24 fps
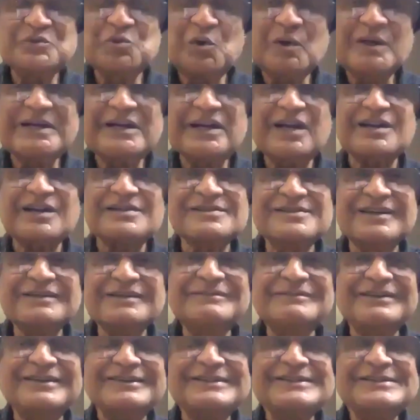
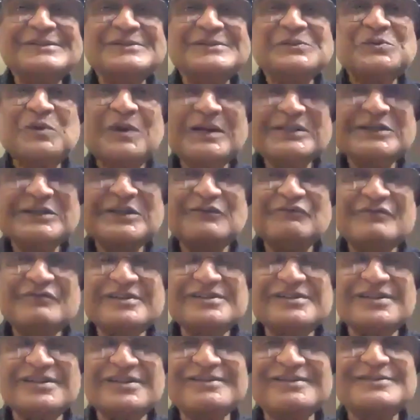co-arising, quantum
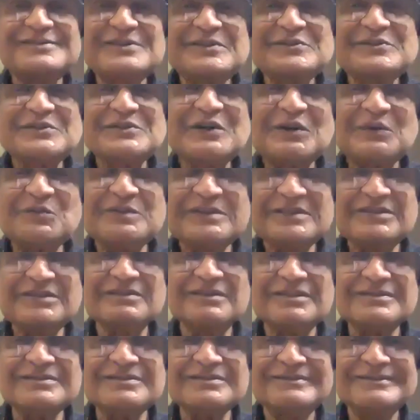physics is discovering
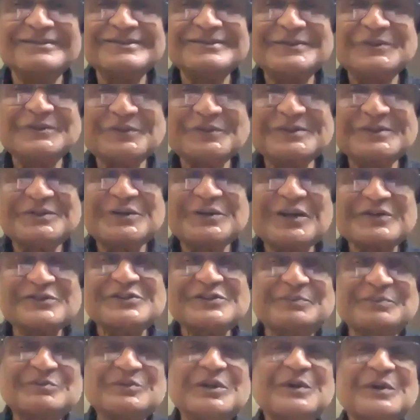it through the
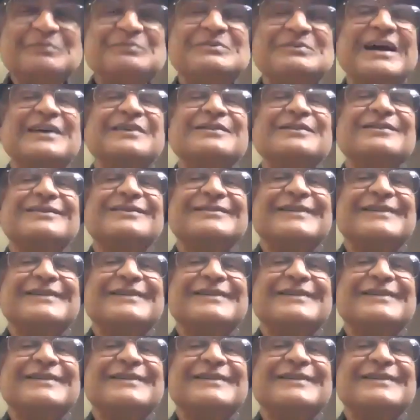concept of tangle